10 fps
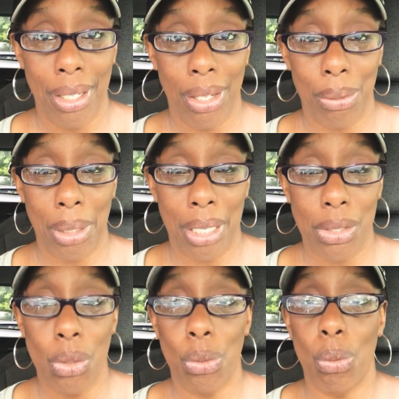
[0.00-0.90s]
Okay,
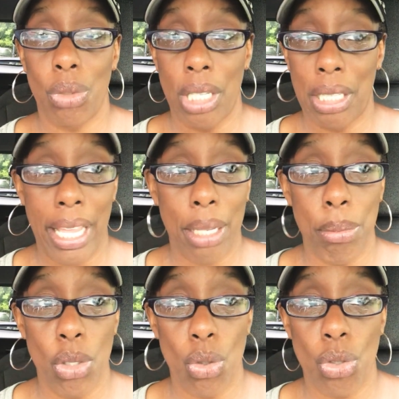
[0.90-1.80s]
so that can
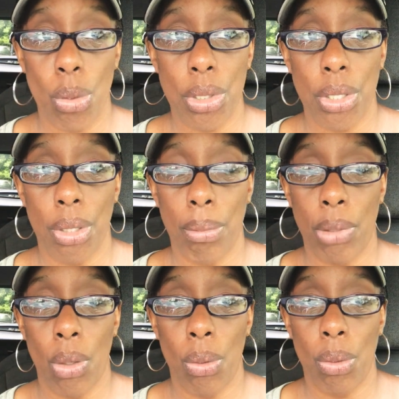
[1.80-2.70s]
be your short-term
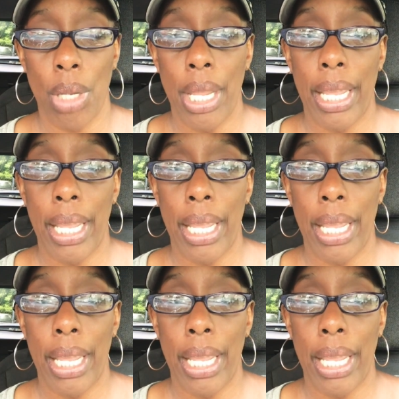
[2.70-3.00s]
goal.